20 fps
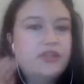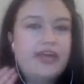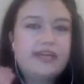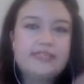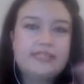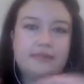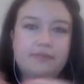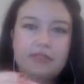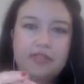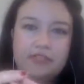So
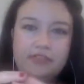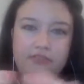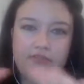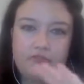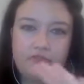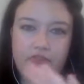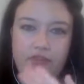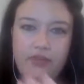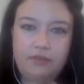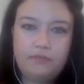that's
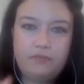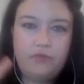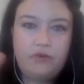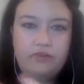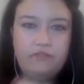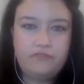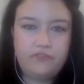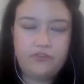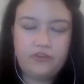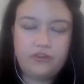something really
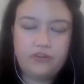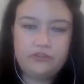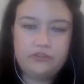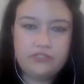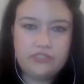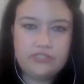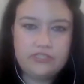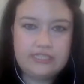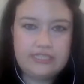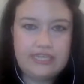important for
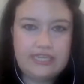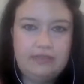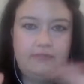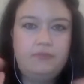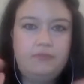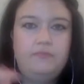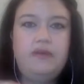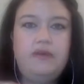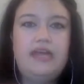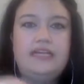coaches to
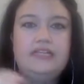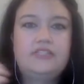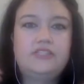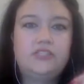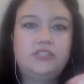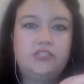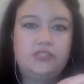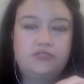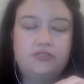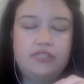keep in
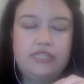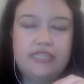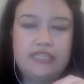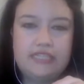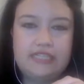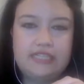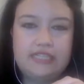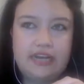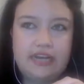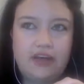mind. You
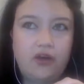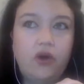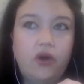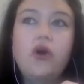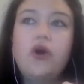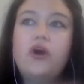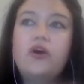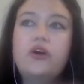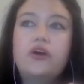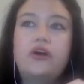need a
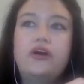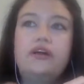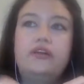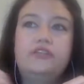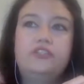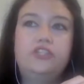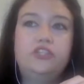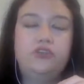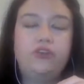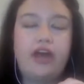hook
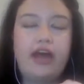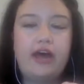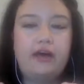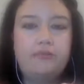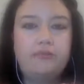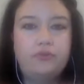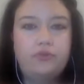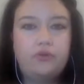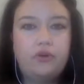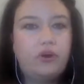to
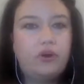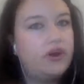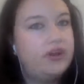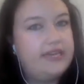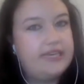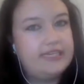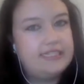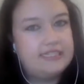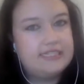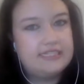grab
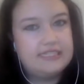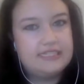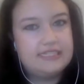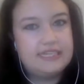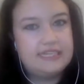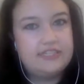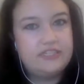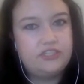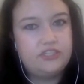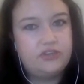your
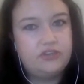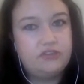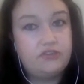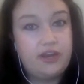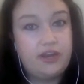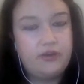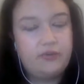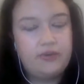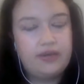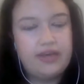audience's
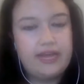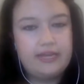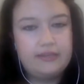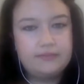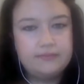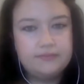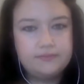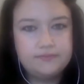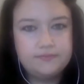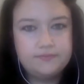attention right
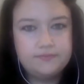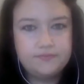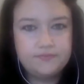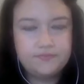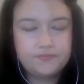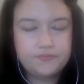away.